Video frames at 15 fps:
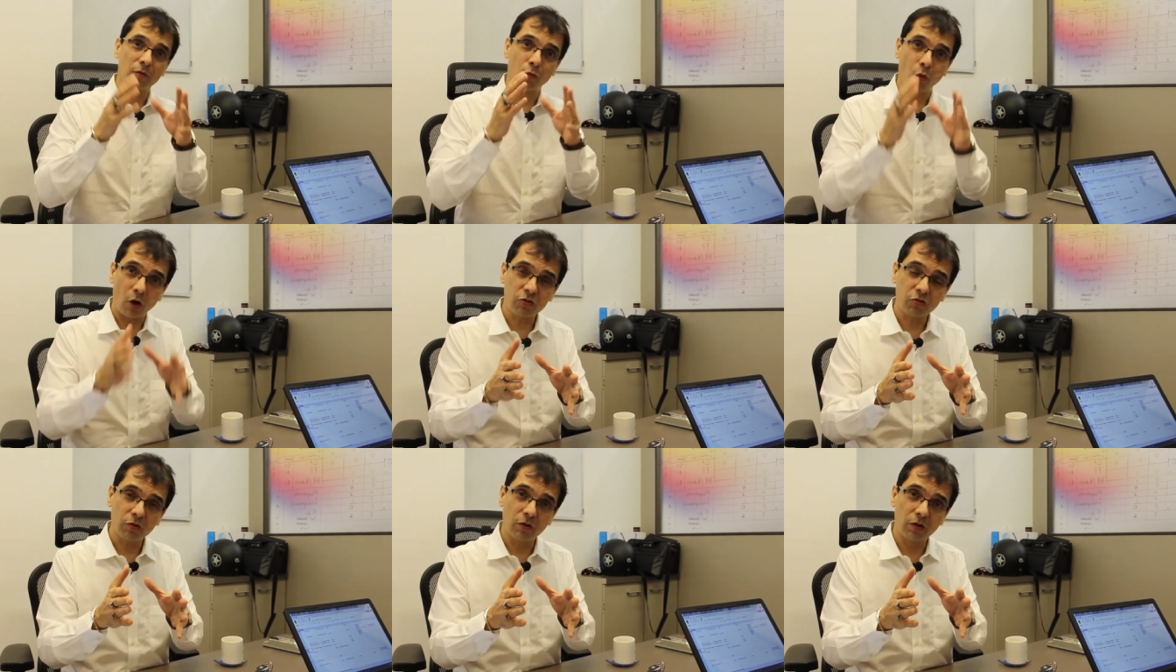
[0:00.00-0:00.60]

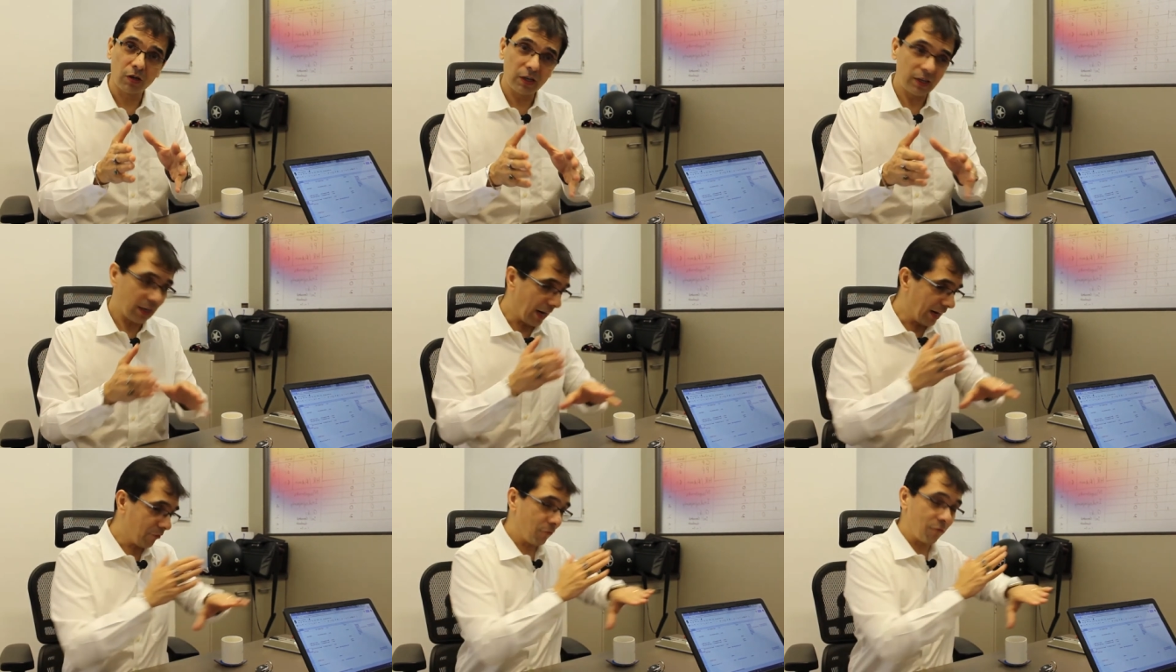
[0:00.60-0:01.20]
watch earlier
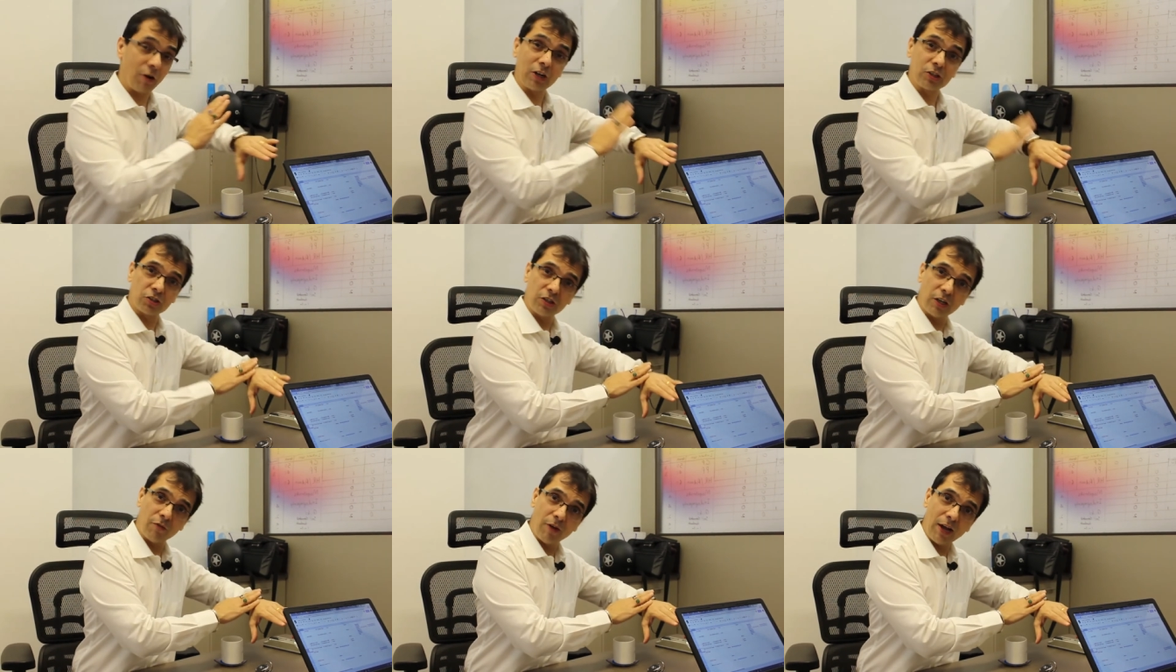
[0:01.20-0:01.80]
had
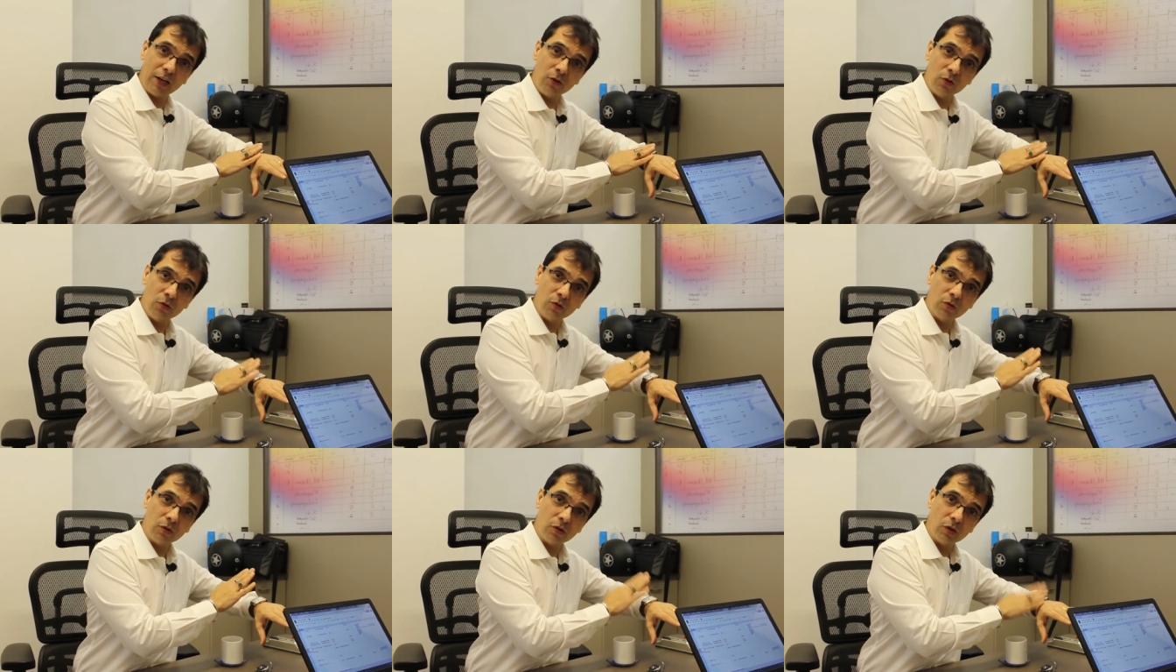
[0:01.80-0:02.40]
functional value.